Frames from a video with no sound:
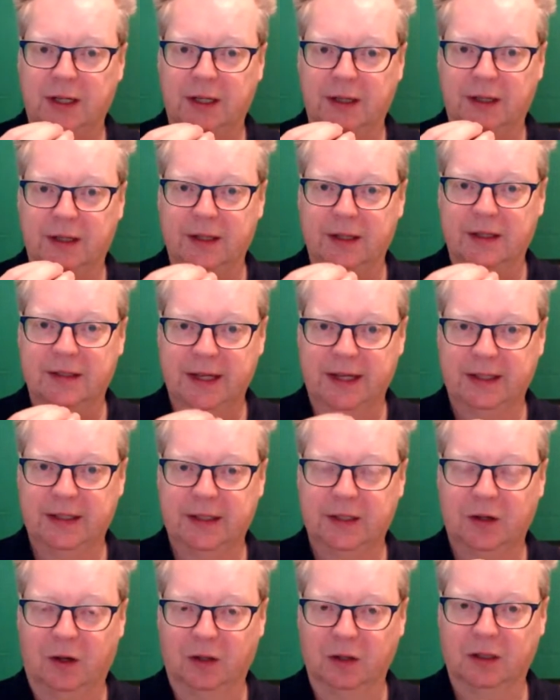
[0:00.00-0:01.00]
uh, the
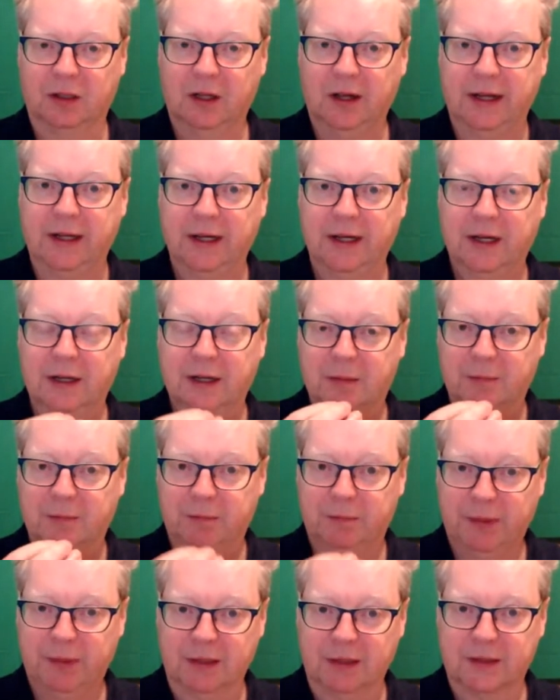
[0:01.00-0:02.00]
selling online.
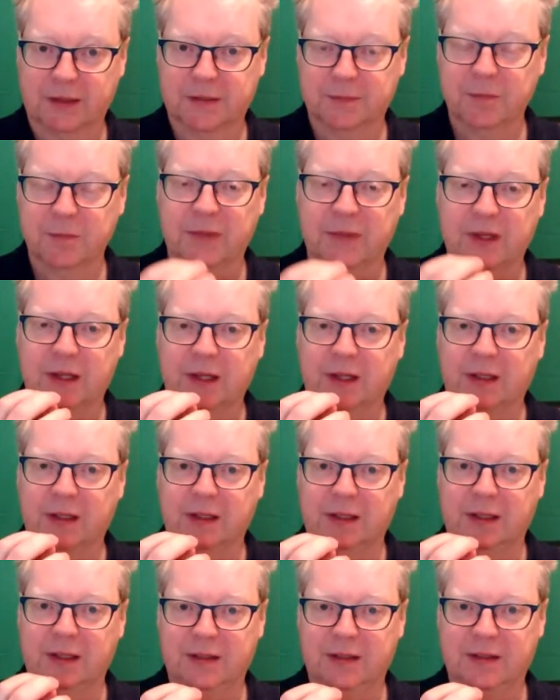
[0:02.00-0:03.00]
But
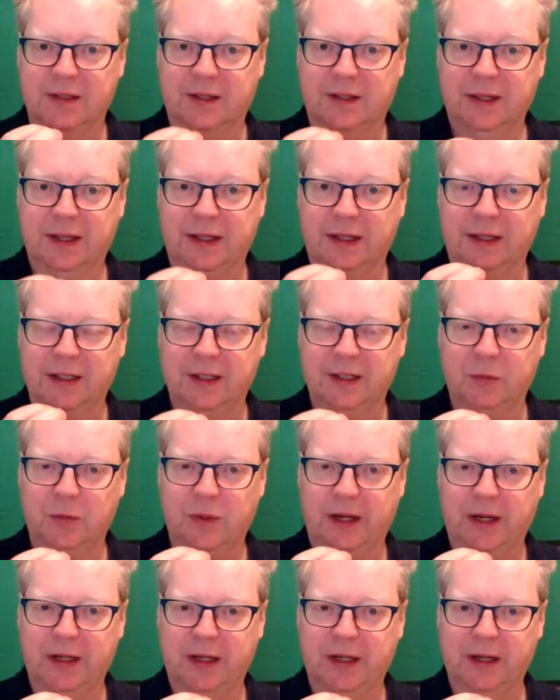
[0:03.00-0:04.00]
this is the thing, and
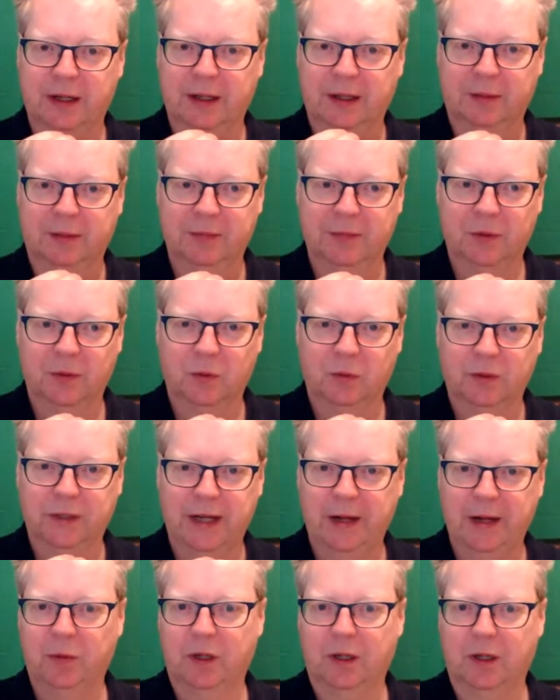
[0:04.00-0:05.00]
this is where um, all
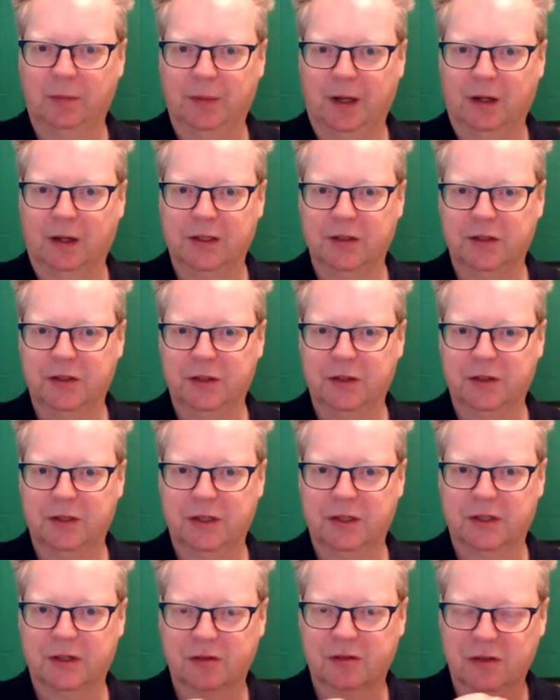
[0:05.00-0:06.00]
network marketers
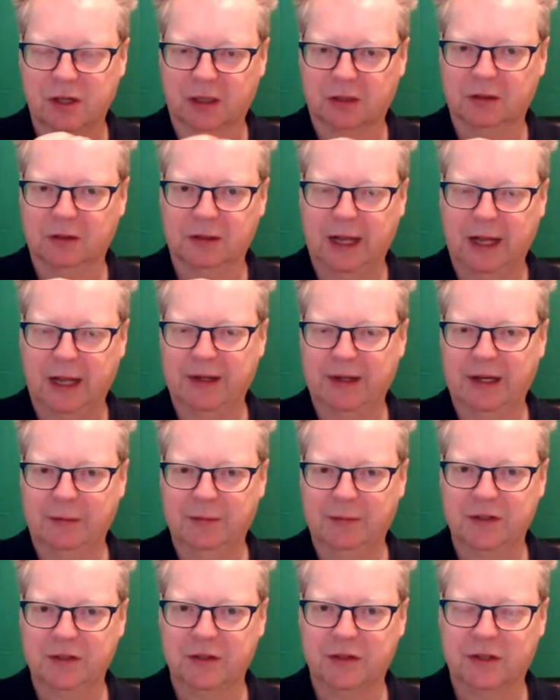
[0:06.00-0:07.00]
used to struggle,
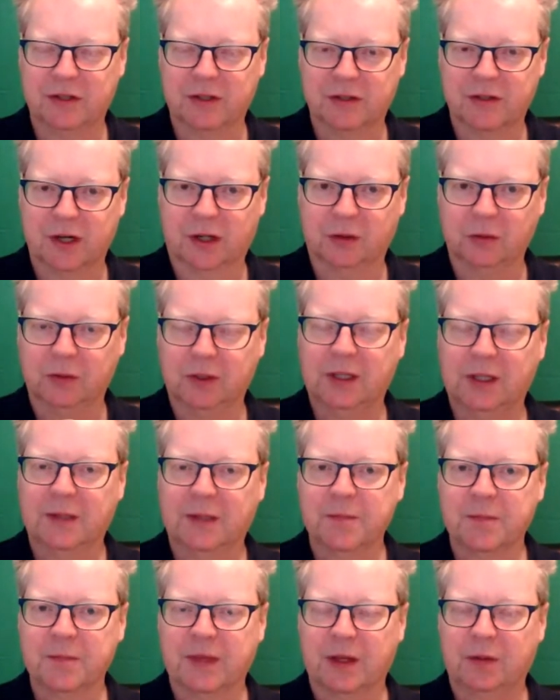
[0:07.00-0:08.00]
MLMers used to struggle,
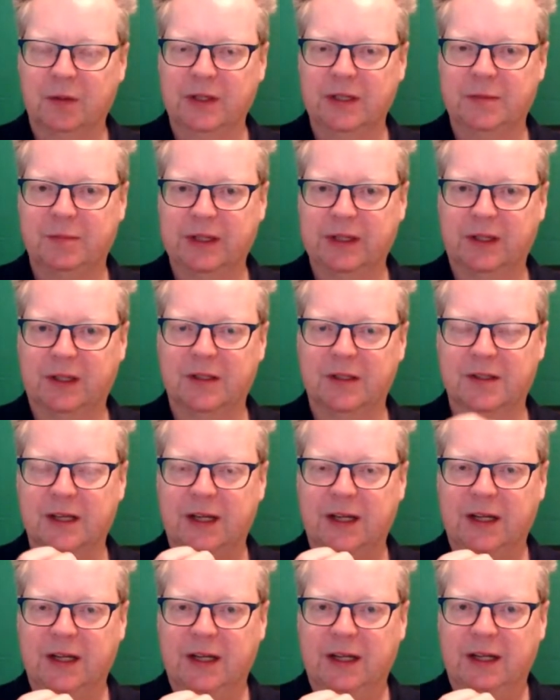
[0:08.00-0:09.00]
is
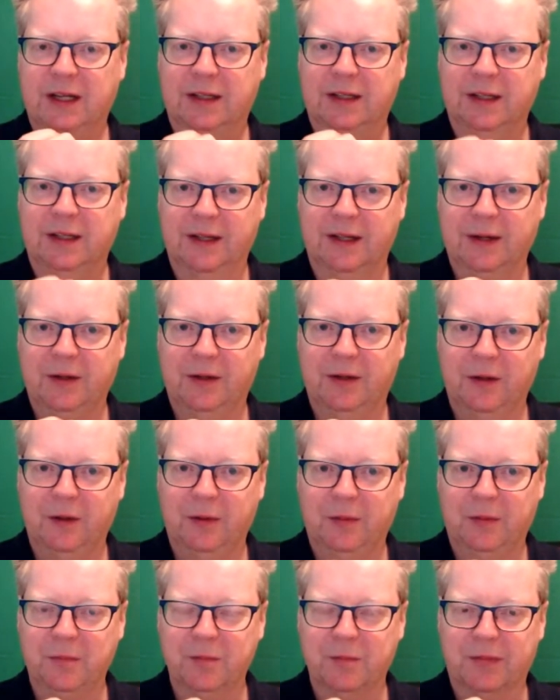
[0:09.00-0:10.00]
because you know that
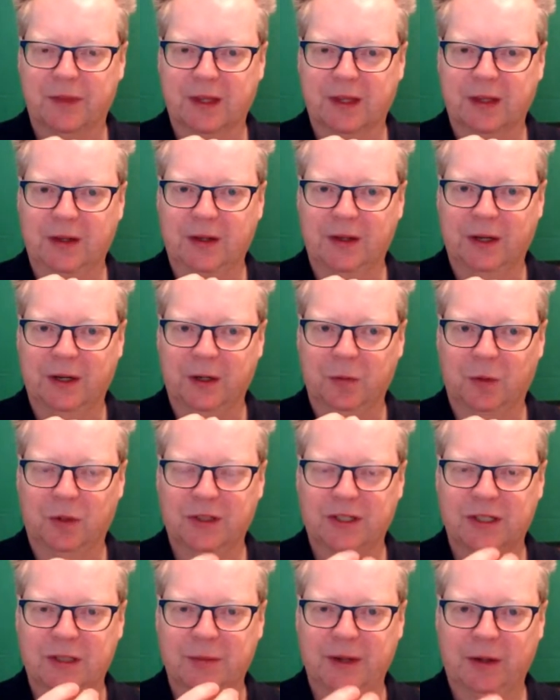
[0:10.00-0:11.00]
you you know you
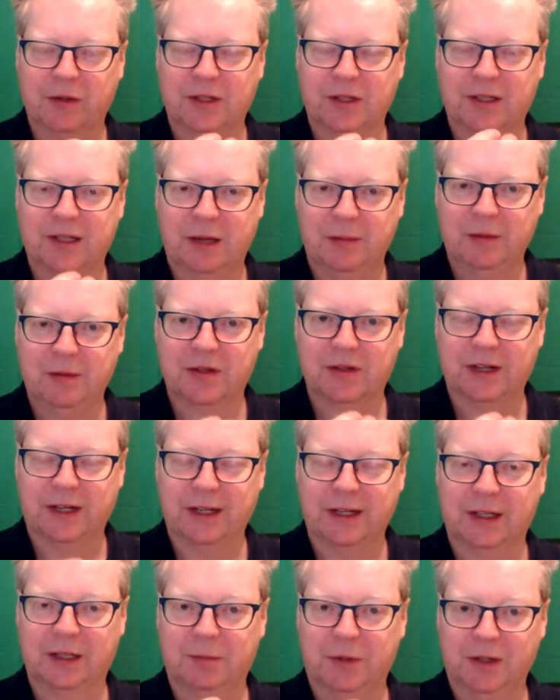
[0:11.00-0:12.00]
wanted to be able to
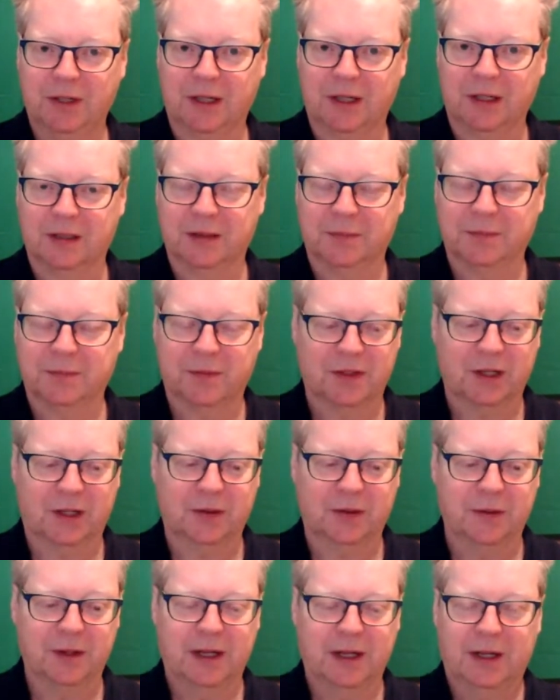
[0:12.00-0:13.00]
demonstrate the product.
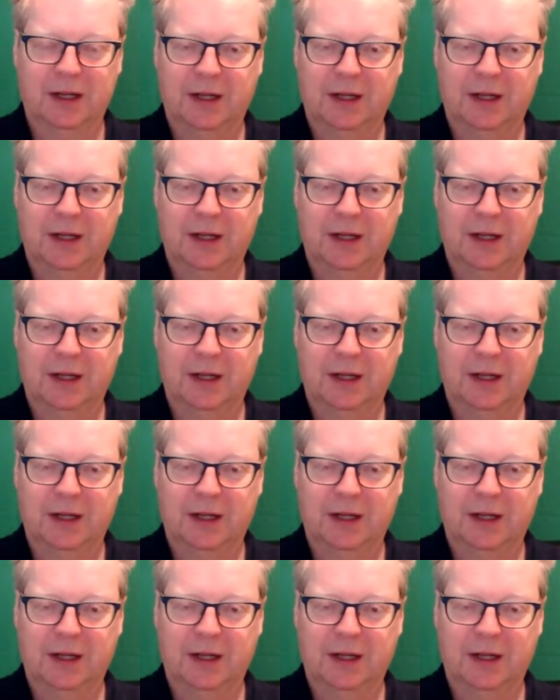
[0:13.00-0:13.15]
So